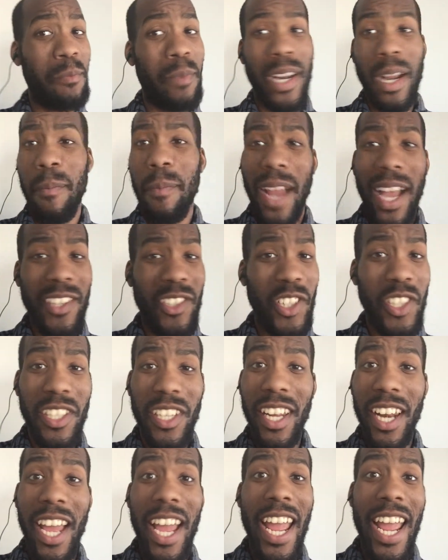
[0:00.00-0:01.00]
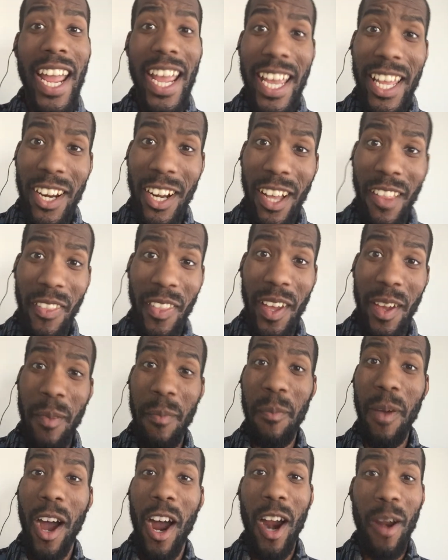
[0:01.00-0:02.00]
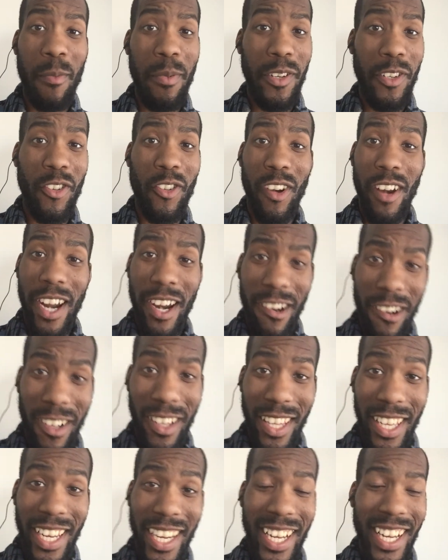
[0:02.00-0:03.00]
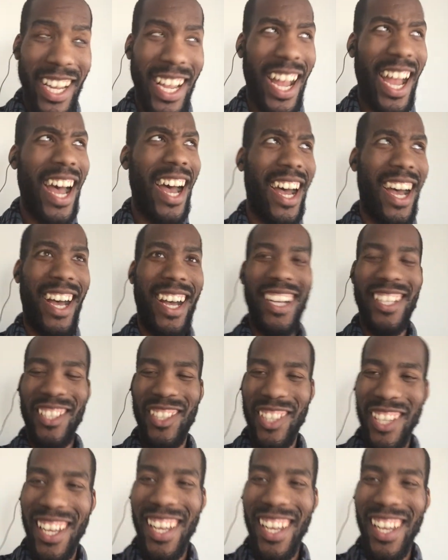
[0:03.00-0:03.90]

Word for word: but I'm not just gonna hate on them arbitrarily. Gosh.